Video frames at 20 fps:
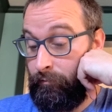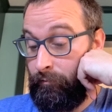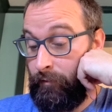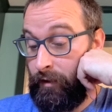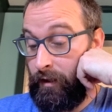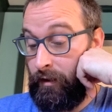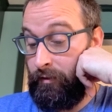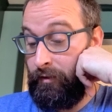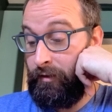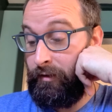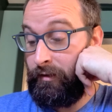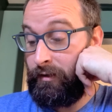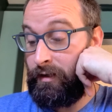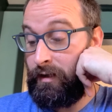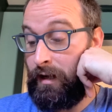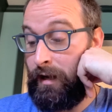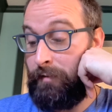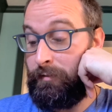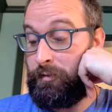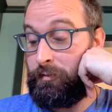there are
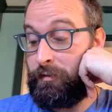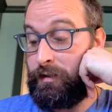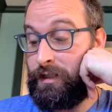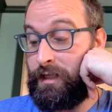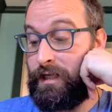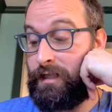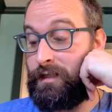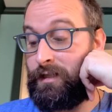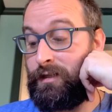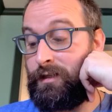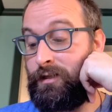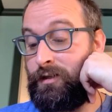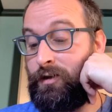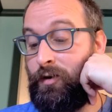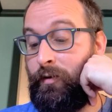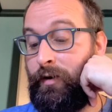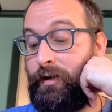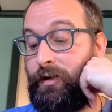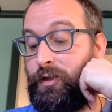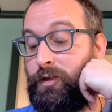times when Jesus is
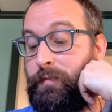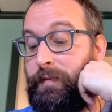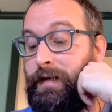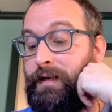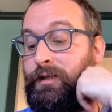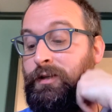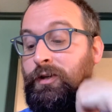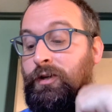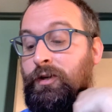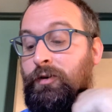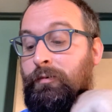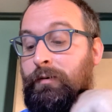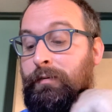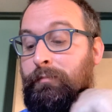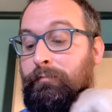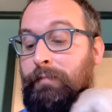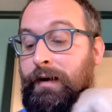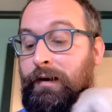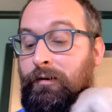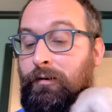going to speak to you in
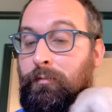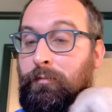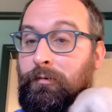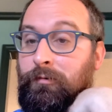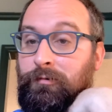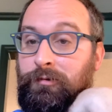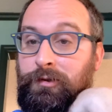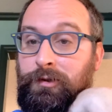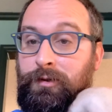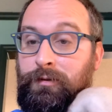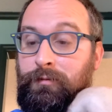parables